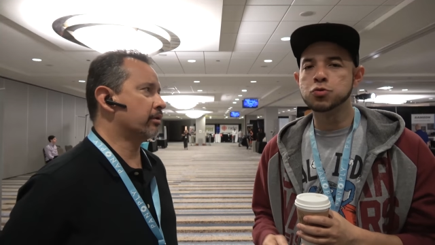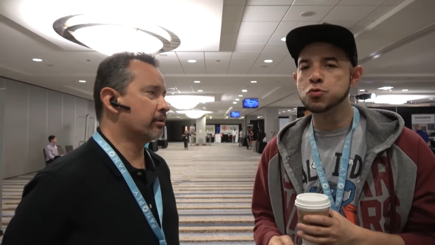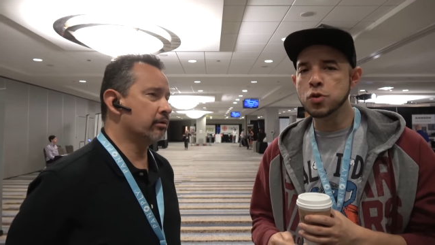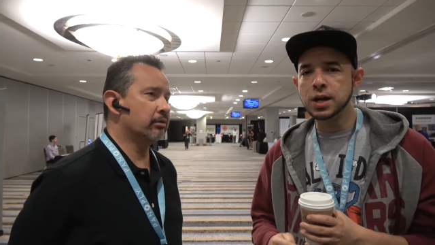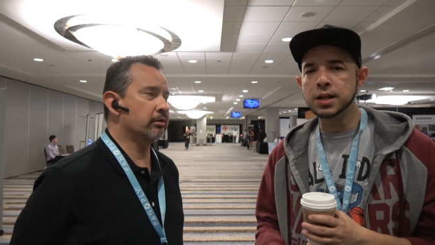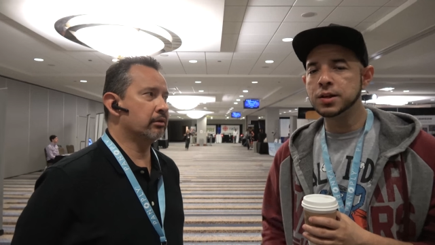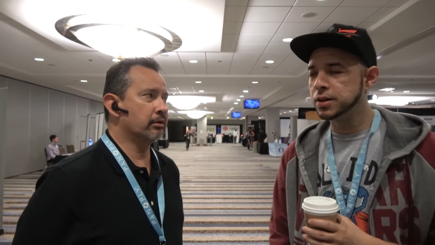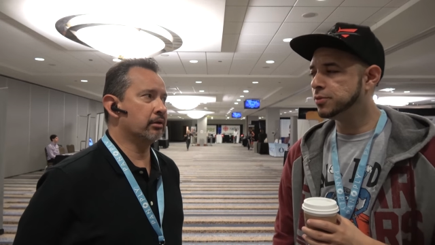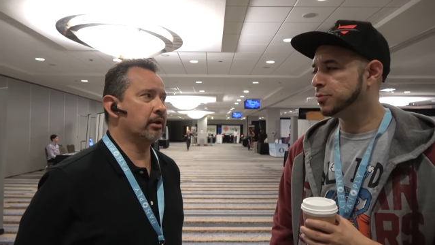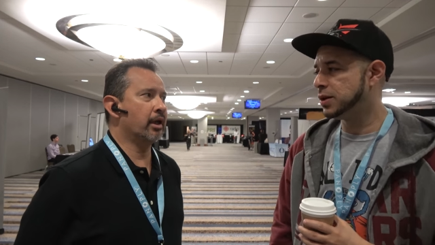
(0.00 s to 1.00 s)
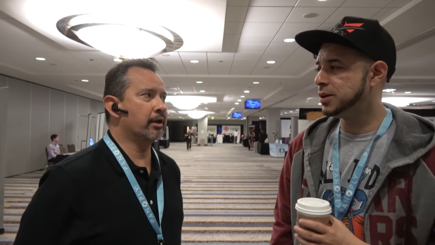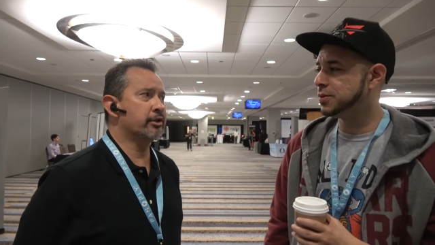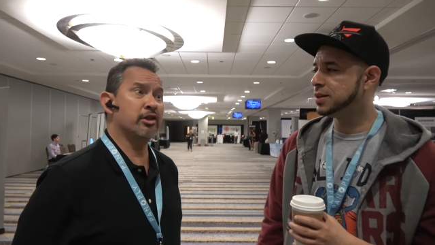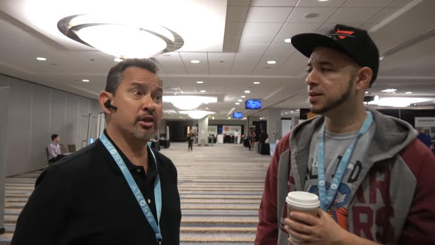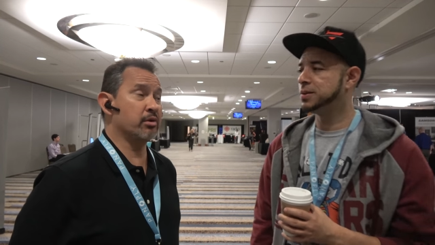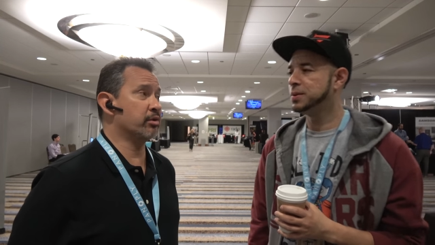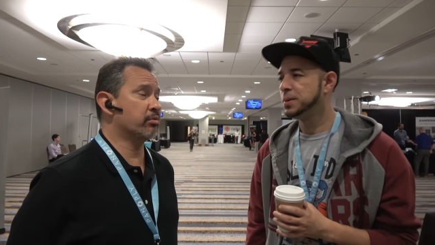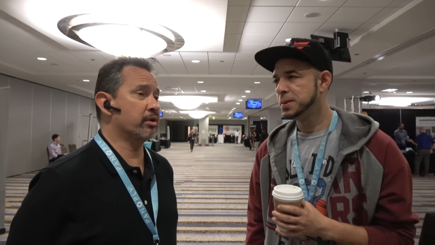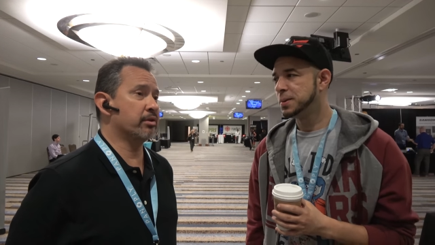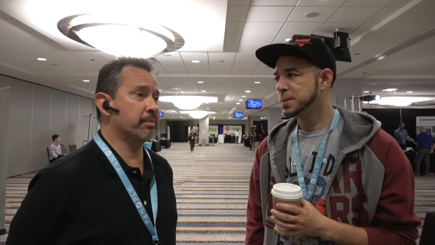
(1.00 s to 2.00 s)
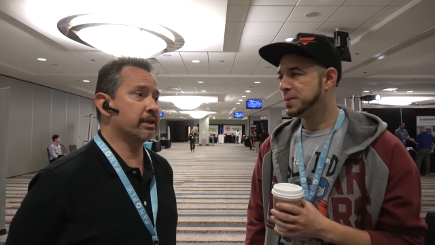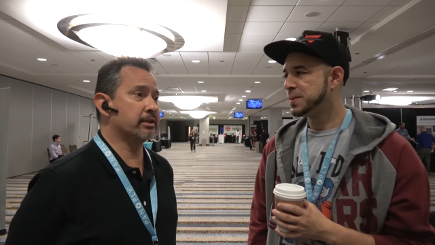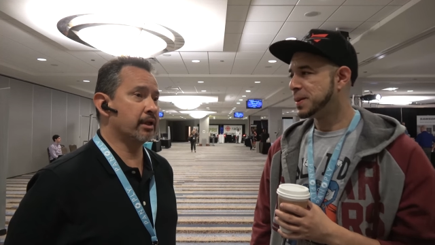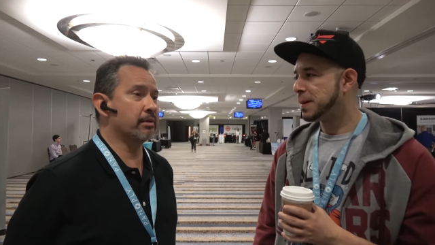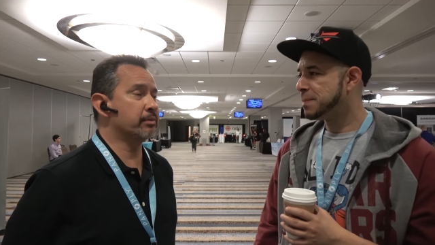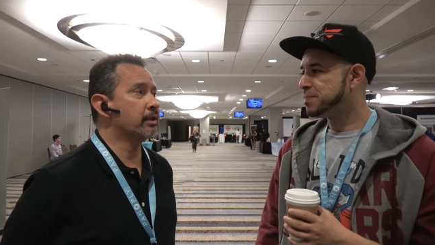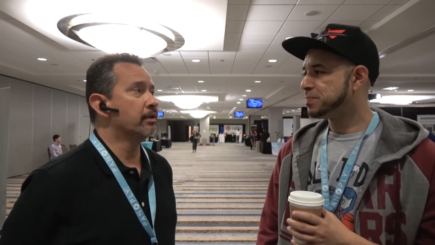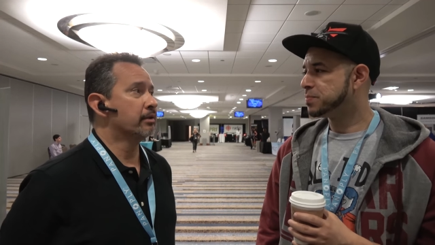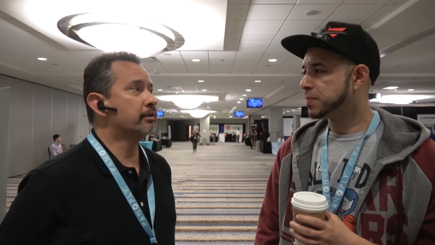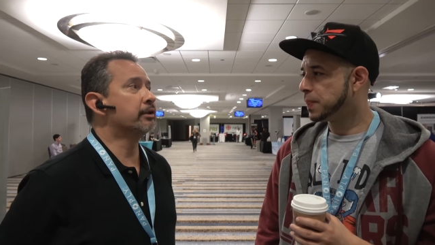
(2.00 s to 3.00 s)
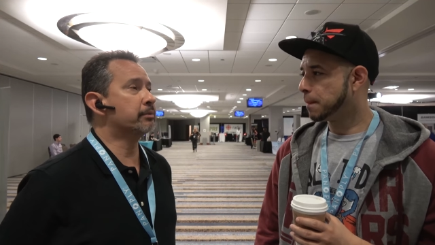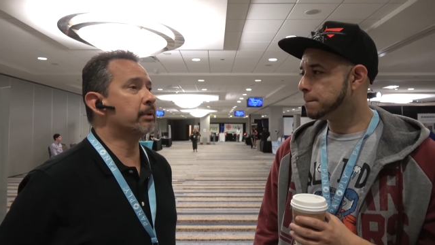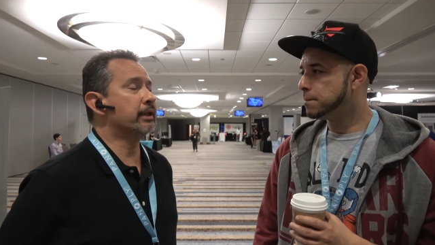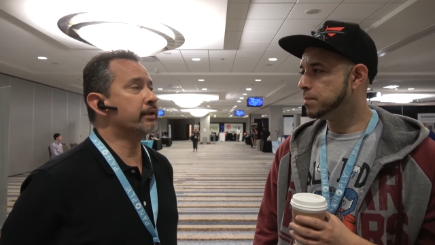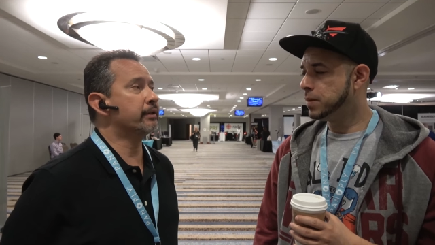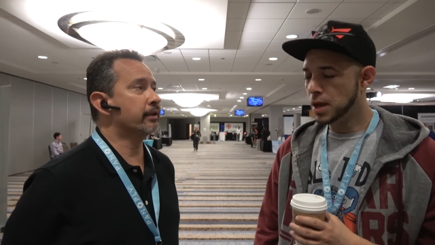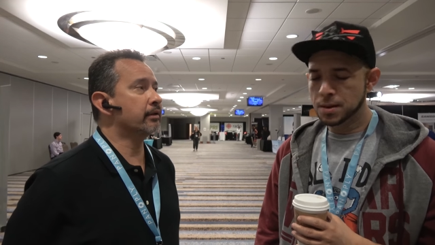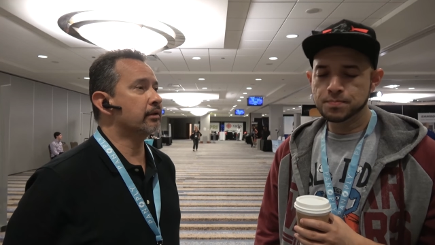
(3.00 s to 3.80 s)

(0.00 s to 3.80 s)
Speaker 1: Fallout was really good. Yeah, really she good. said it was one of the best games she's played. yeah.